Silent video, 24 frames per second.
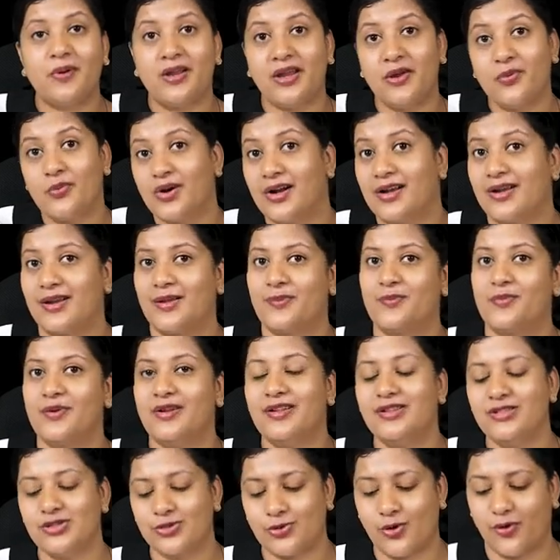
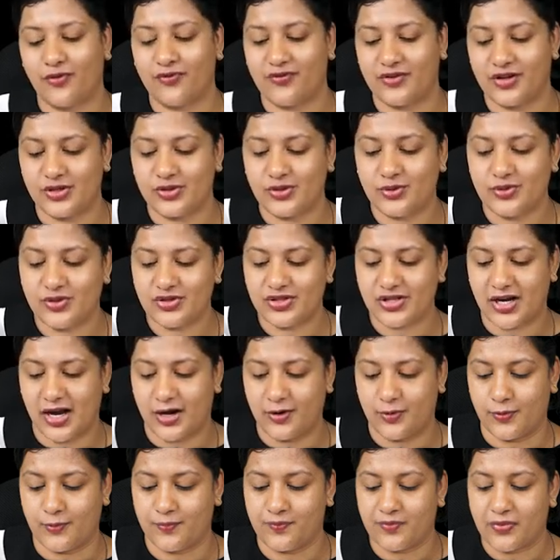prevertebral soft tissue
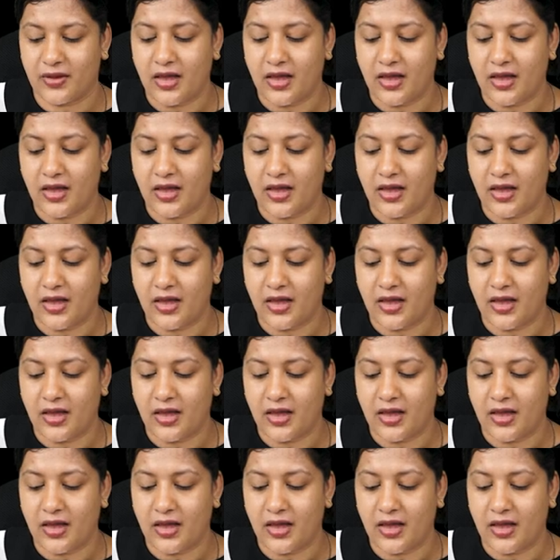shadow.